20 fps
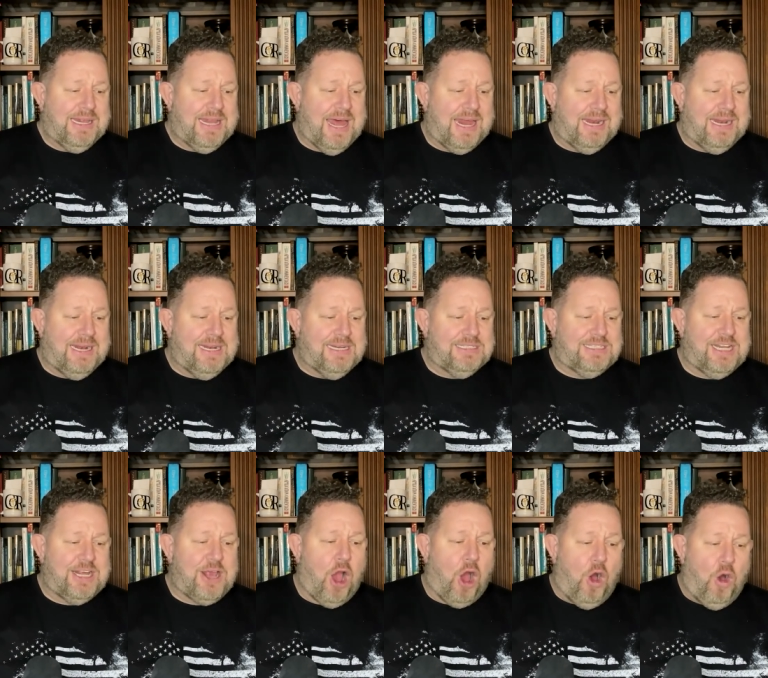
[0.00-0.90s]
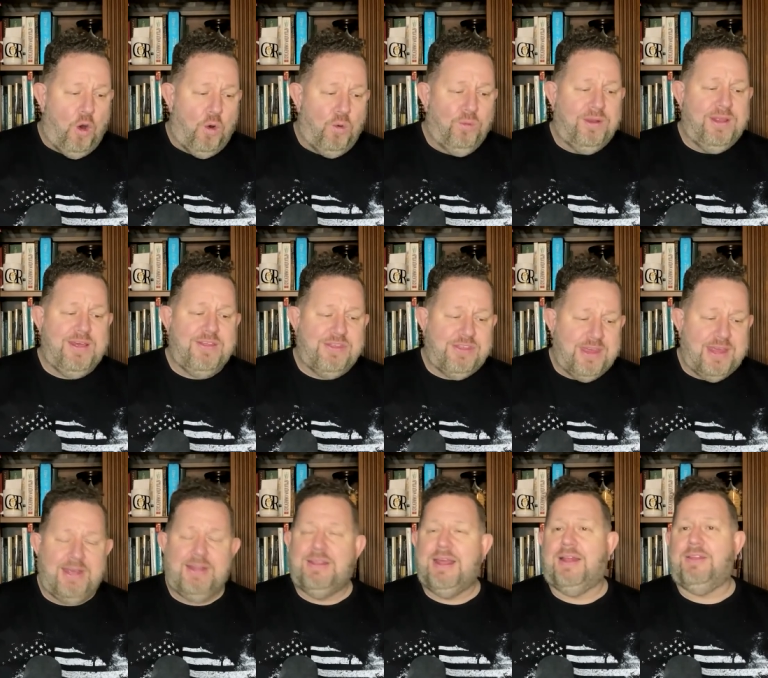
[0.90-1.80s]
that it is the only
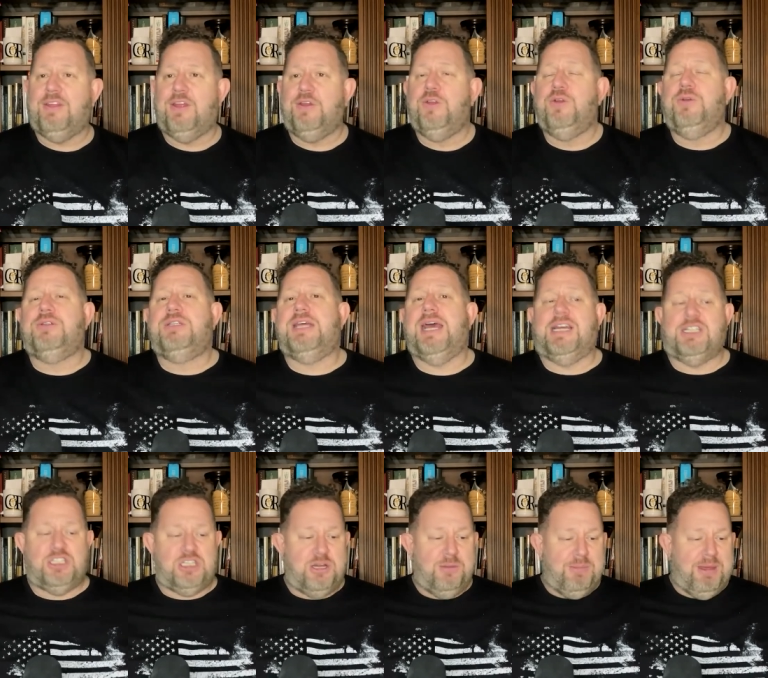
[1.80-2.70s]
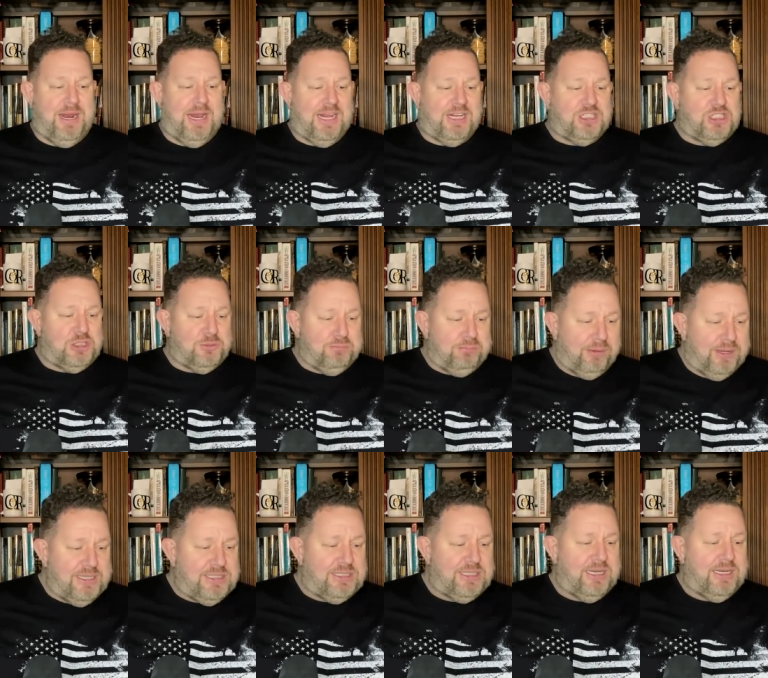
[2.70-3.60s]
thing that the new testament
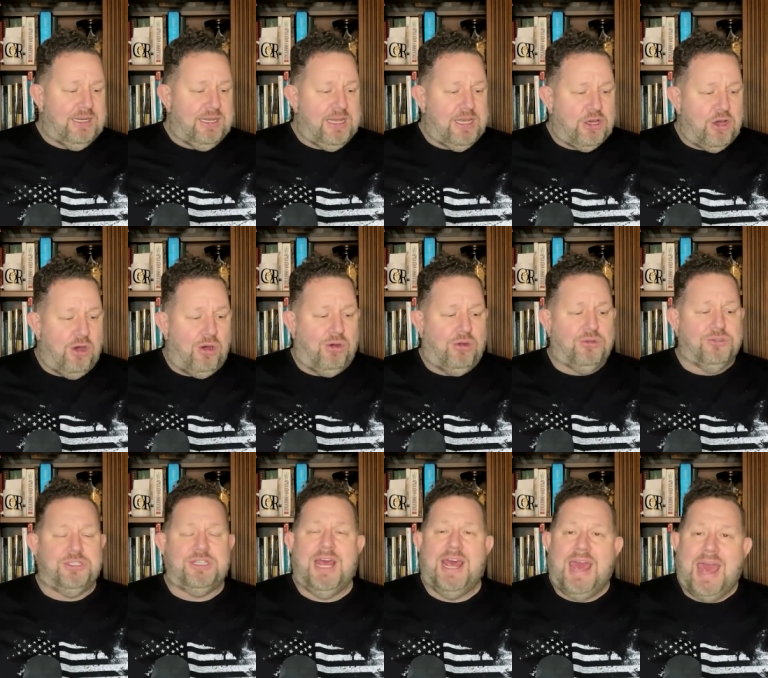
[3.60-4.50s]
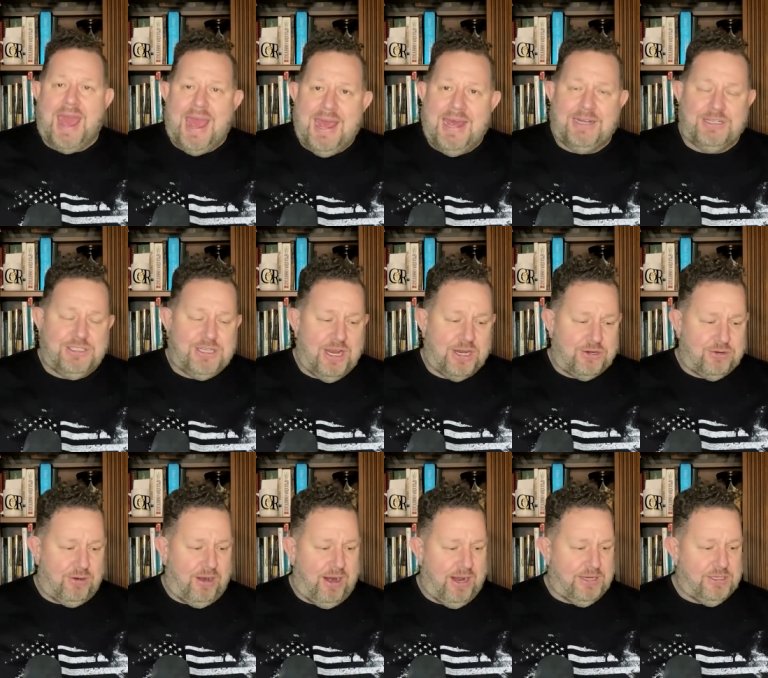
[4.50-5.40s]
explicitly calls
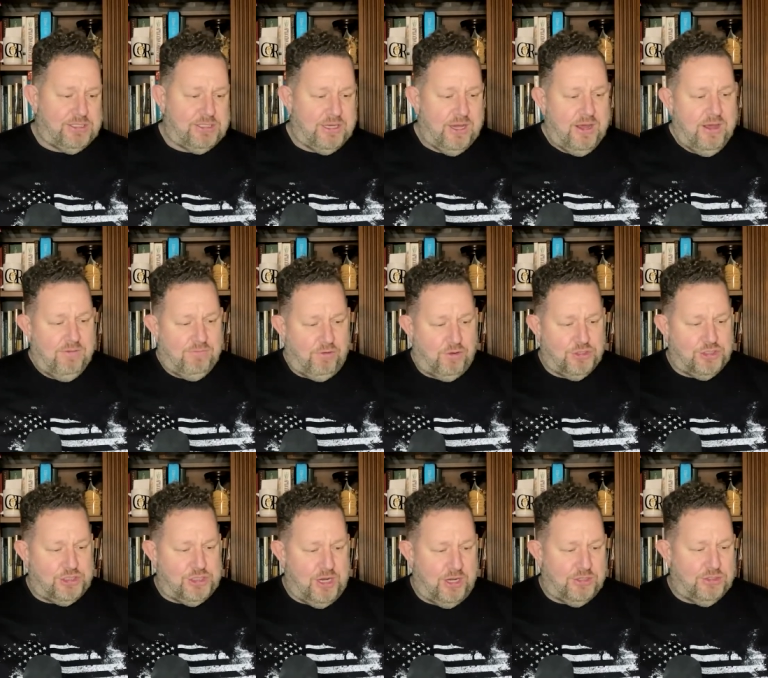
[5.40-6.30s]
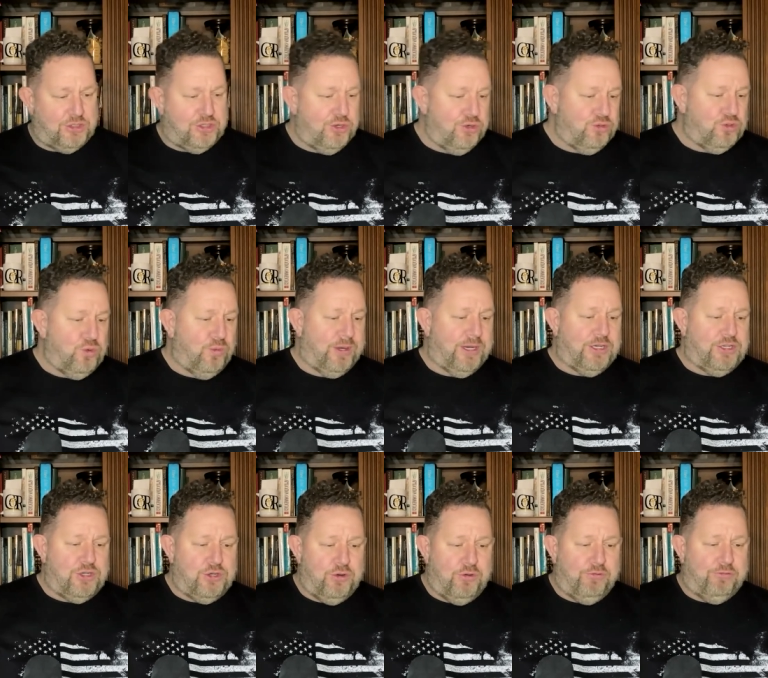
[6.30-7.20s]
antichrist First john 2
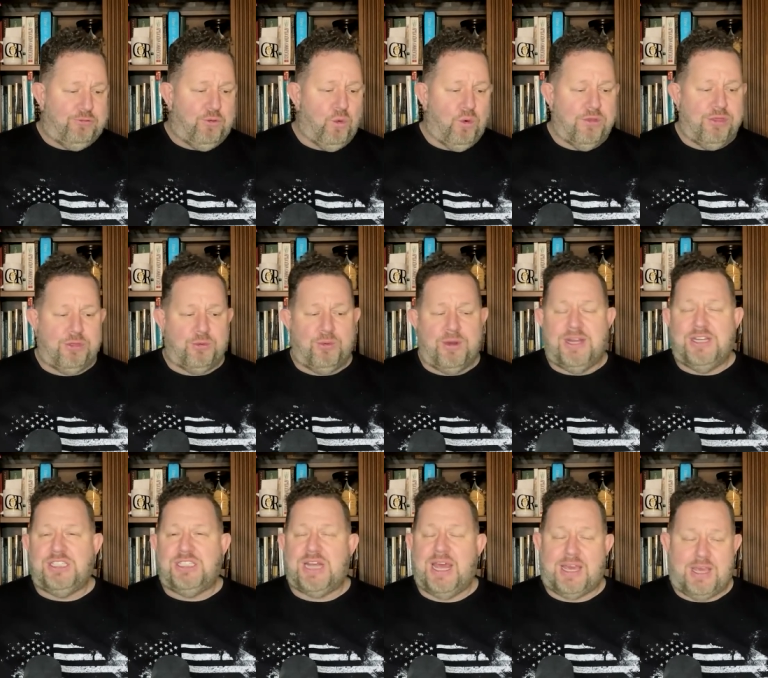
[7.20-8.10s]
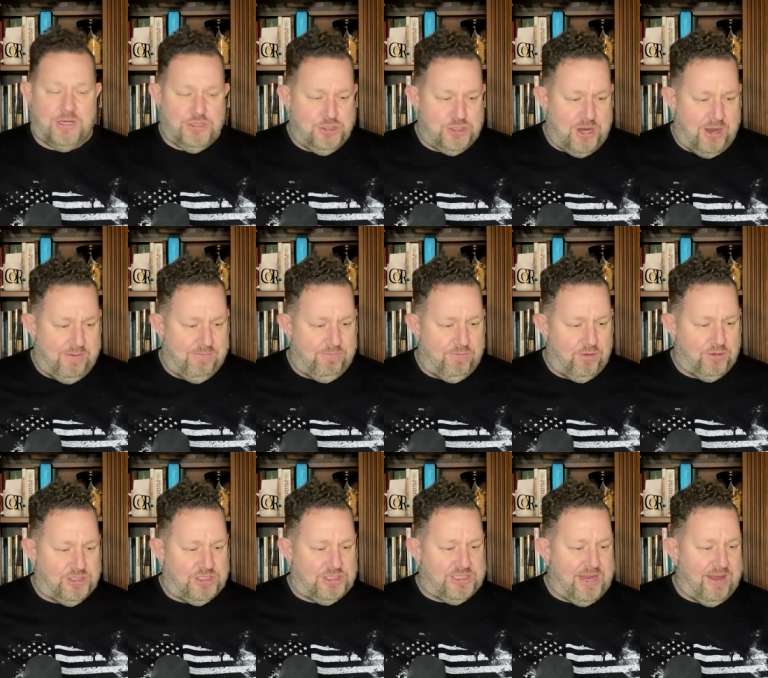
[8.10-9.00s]
22 4 3 2 john
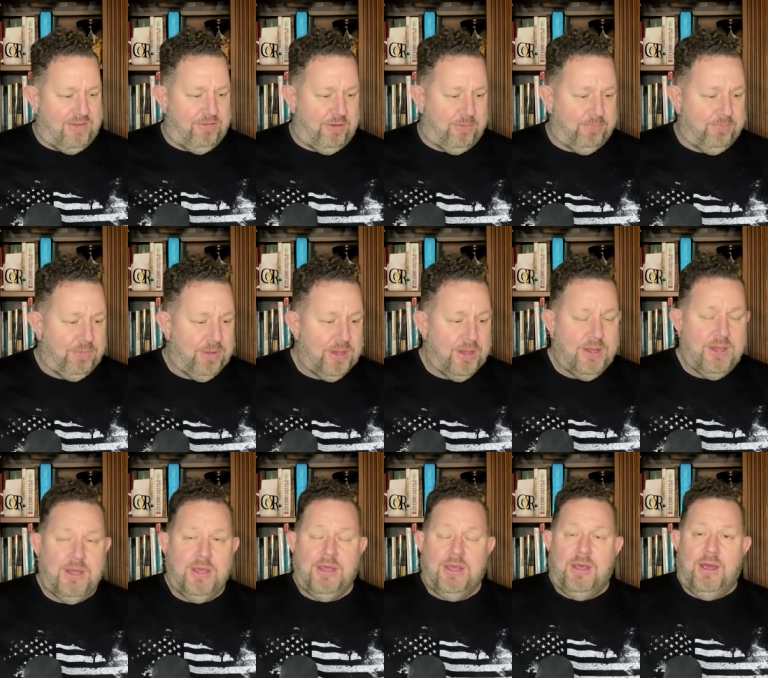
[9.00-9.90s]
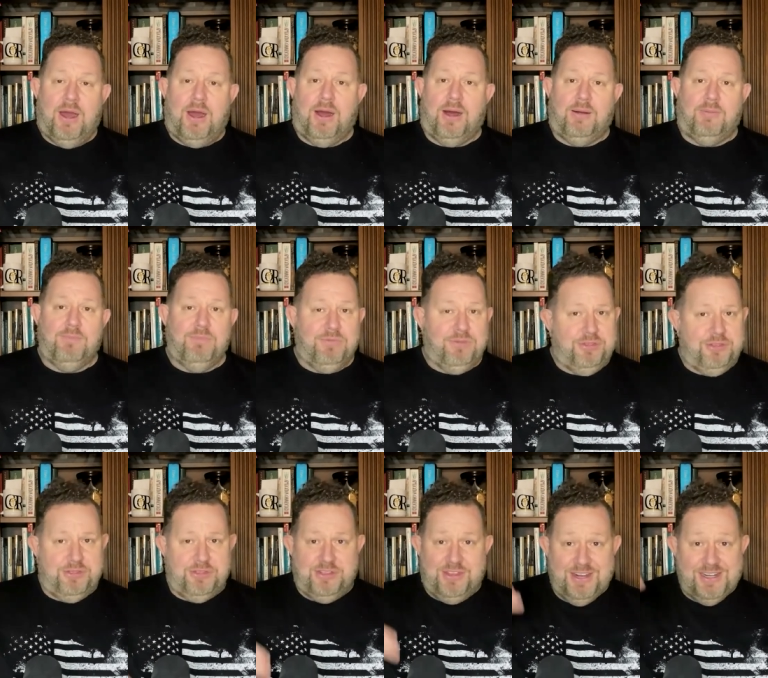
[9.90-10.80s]
verse 7 um,
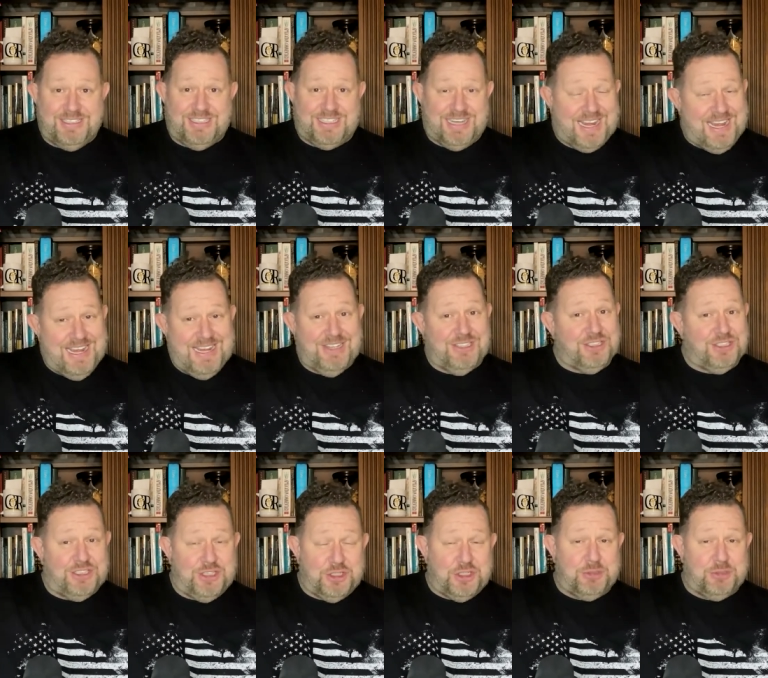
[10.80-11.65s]
this is the